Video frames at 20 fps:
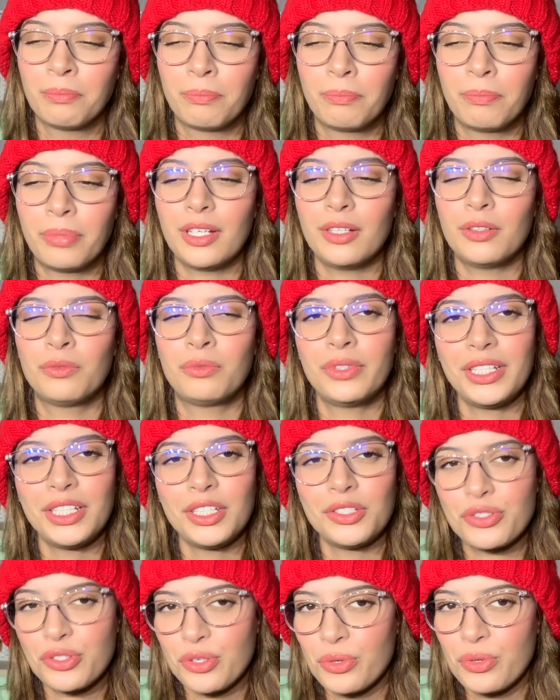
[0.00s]
But
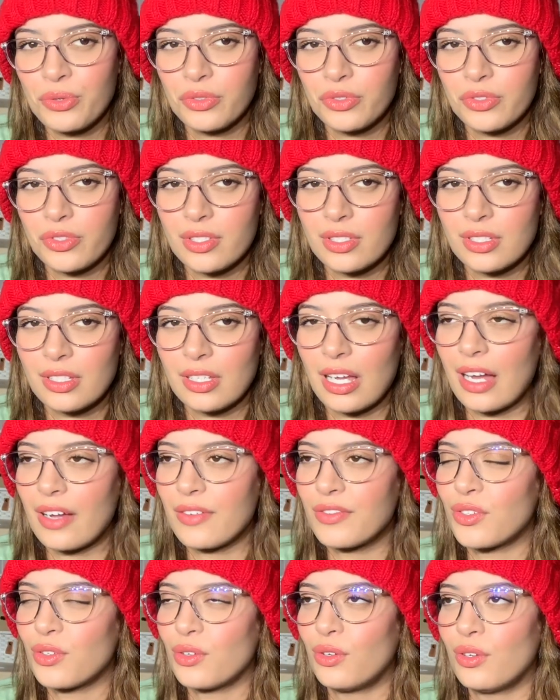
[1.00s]
really, Jules,
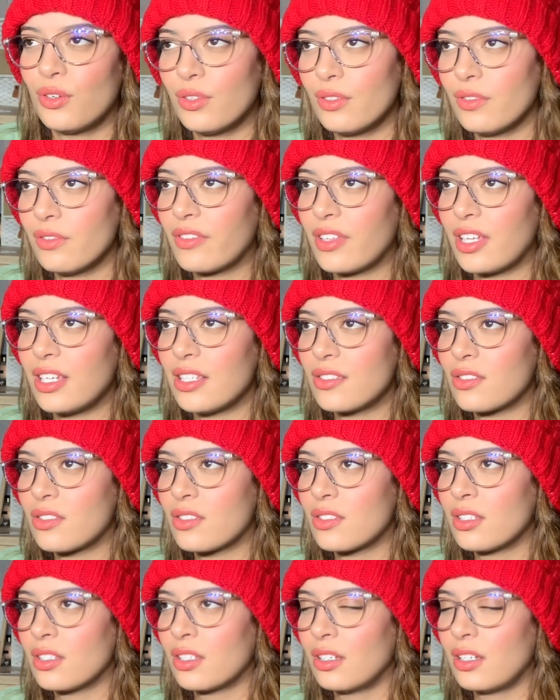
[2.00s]
after all
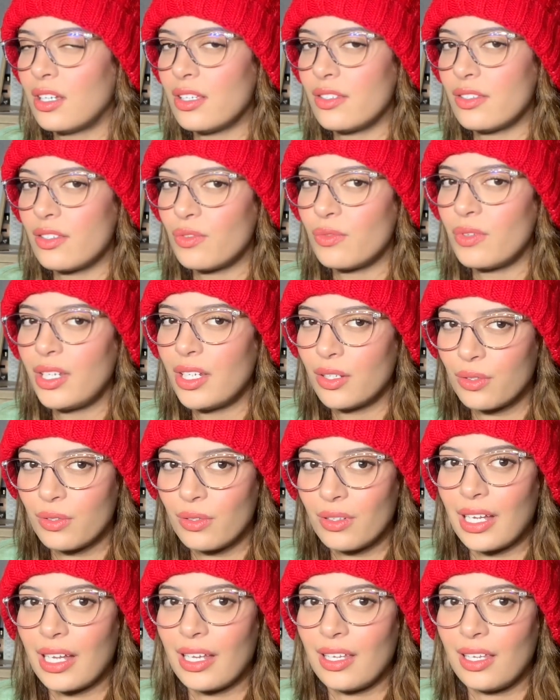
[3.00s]
this, is this really a
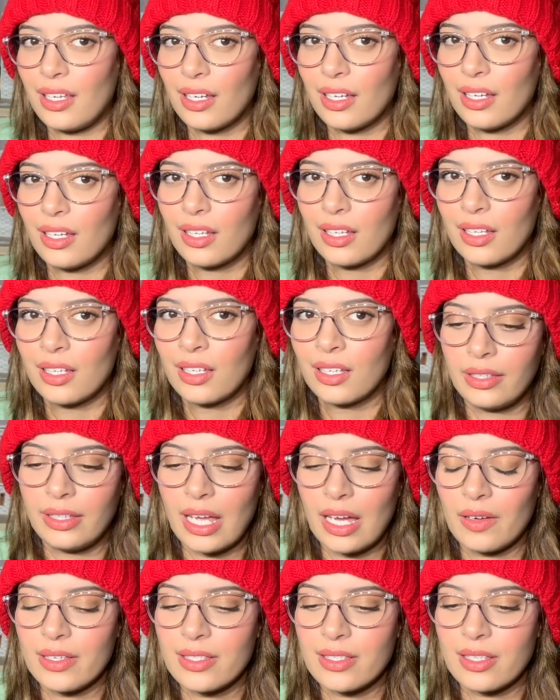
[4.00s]
good idea?
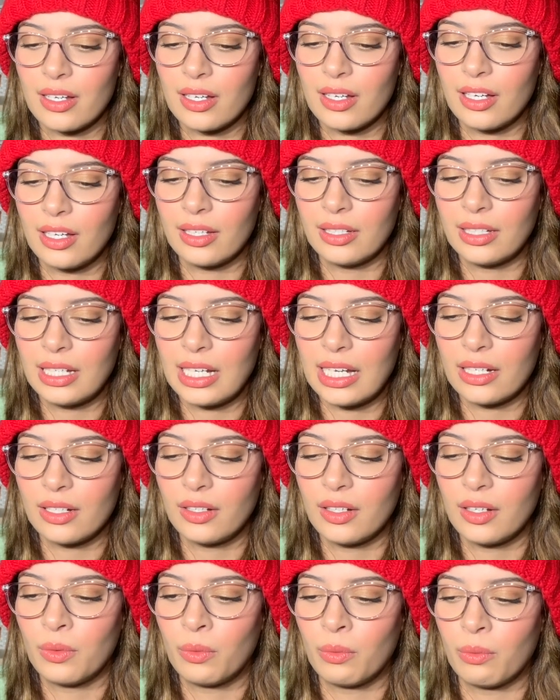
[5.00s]
Now he's gone. I don't
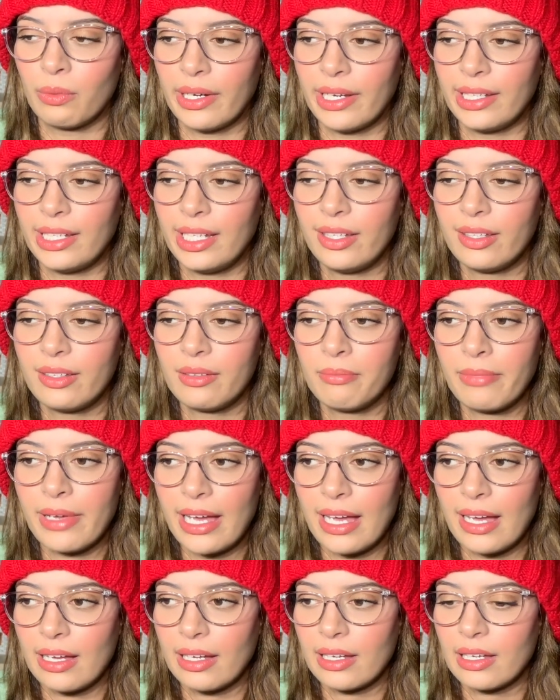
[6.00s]
know when he'll come
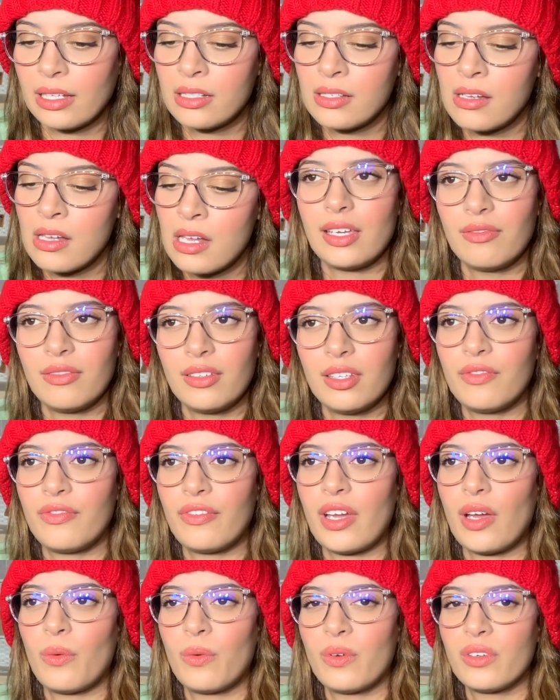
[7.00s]
back. Even if
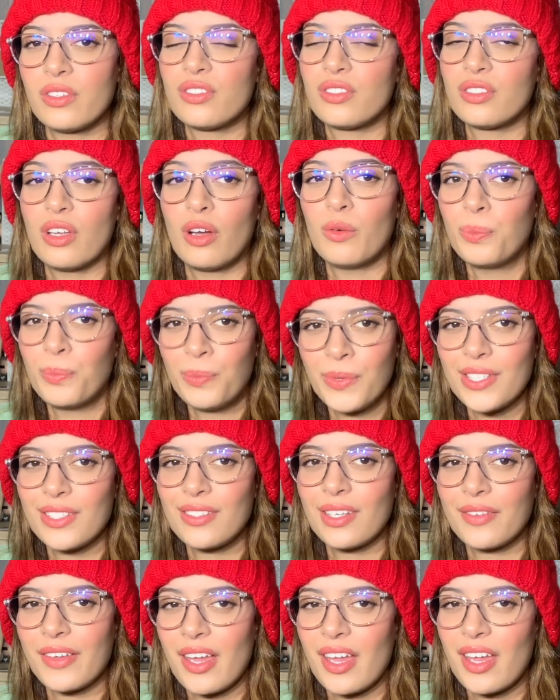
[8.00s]
I was so pissed
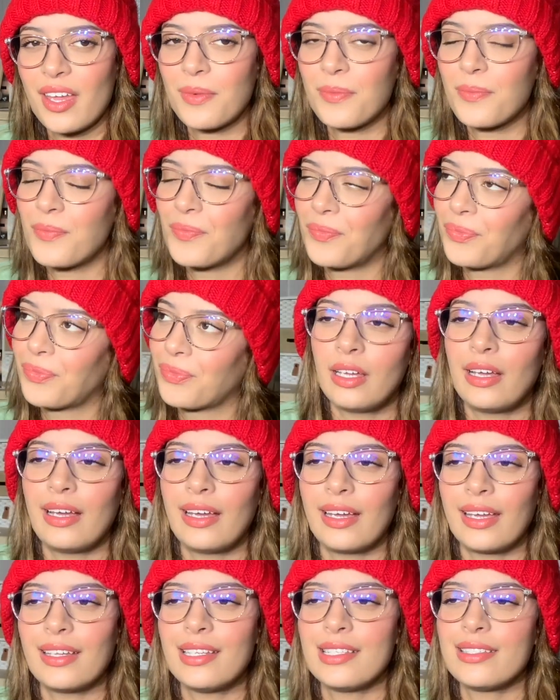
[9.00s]
at him,
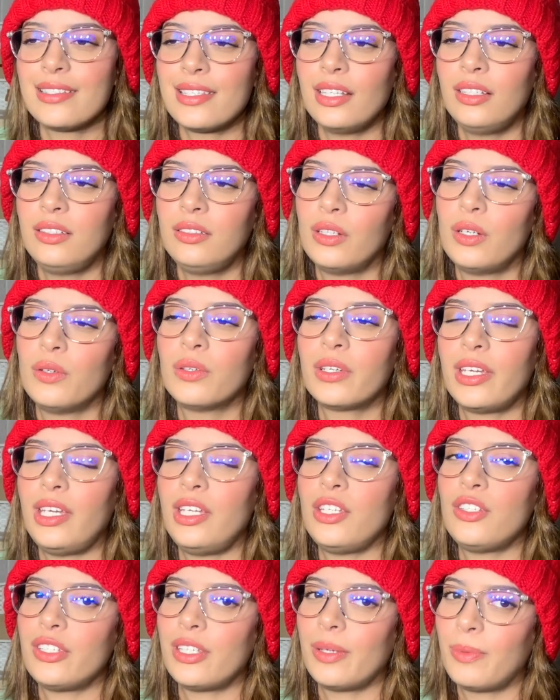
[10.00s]
I kinda still
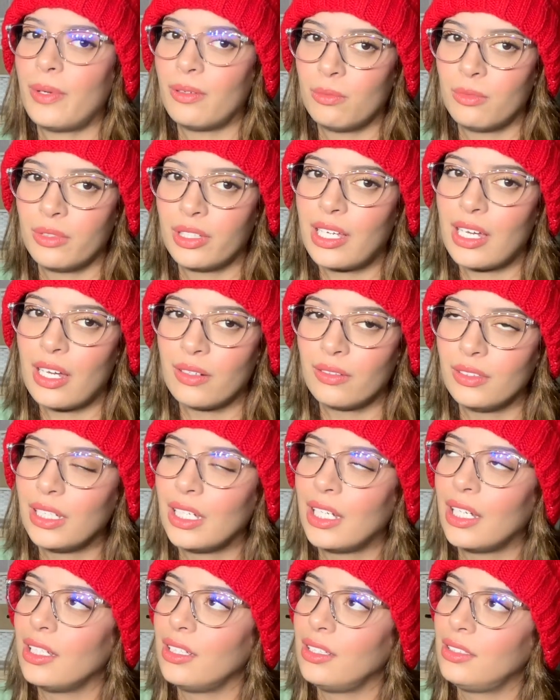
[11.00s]
low-key ship him with
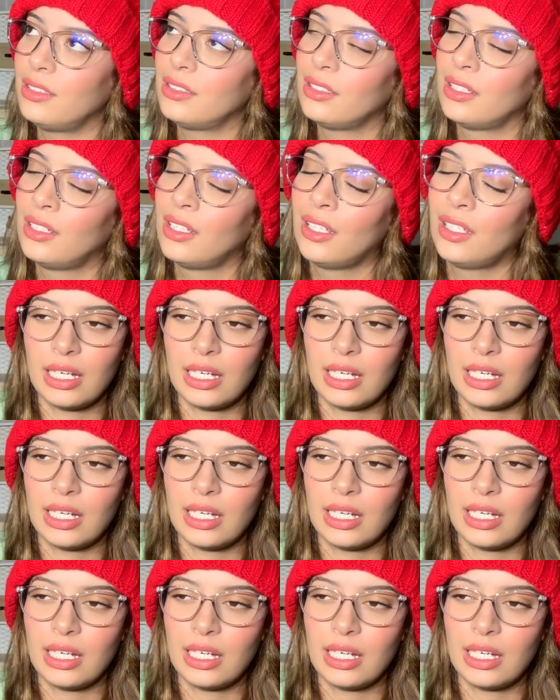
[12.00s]
Caroline.